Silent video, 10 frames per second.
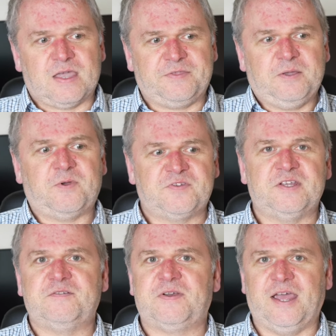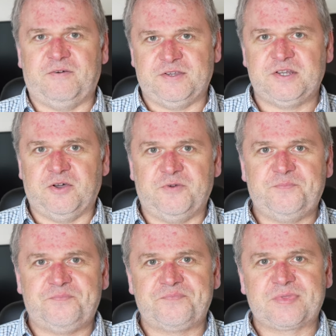I think what City Flyer has done
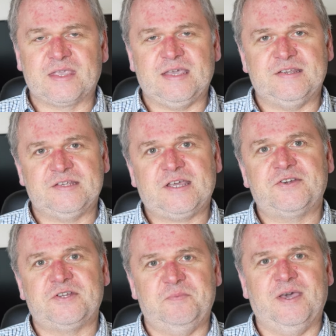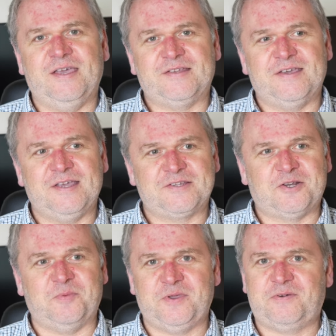is it's actually made its
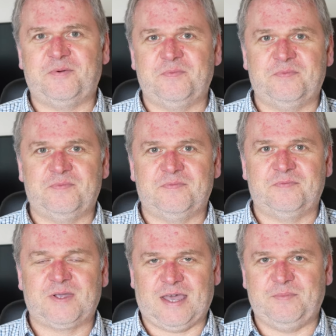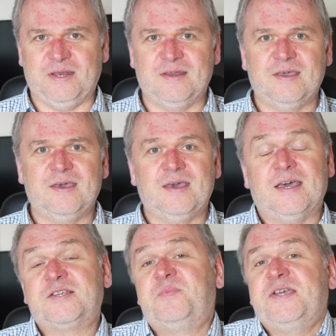Club Europe cabin,
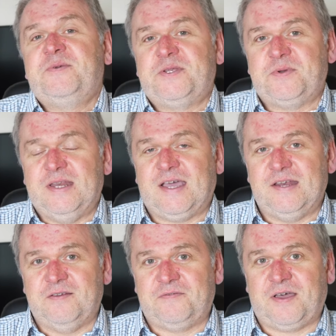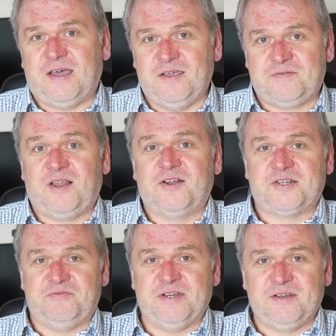especially between 9 and 5,
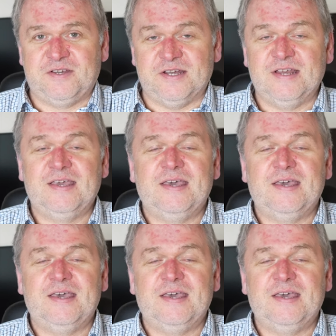largely redundant.